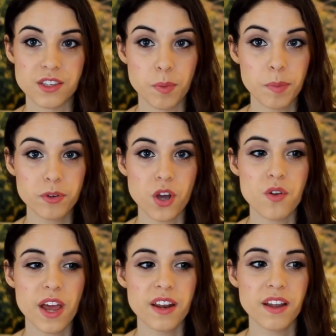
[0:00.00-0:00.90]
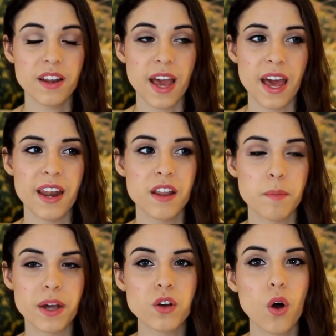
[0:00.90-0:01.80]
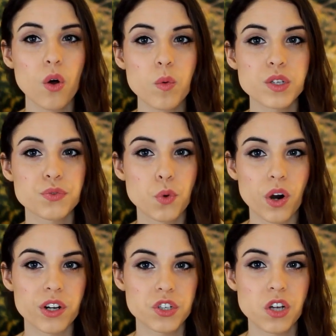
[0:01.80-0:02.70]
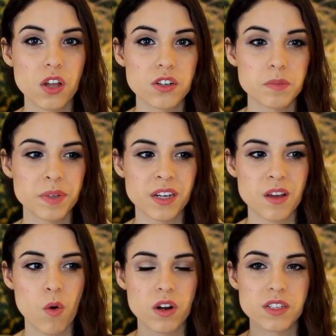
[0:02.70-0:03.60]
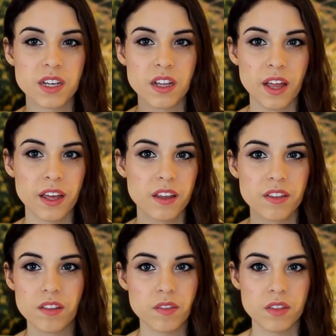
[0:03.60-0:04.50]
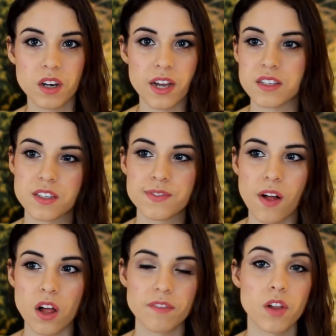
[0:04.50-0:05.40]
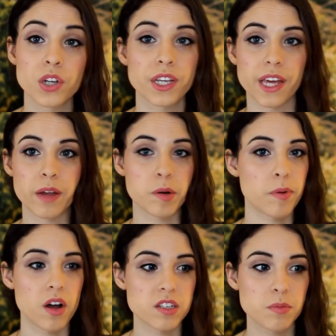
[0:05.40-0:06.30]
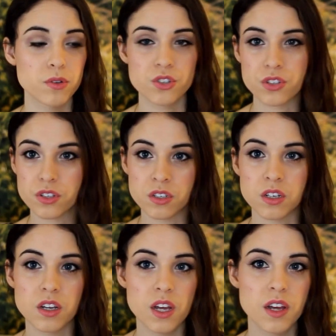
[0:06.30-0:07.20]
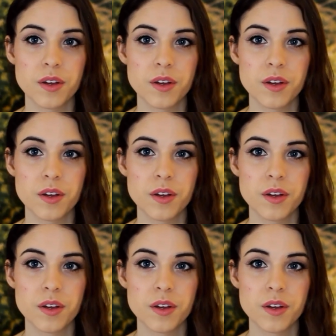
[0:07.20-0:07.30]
And so people donated, and my goal was $400 because I wanted to get like the nicest vlogging camera possible, just to,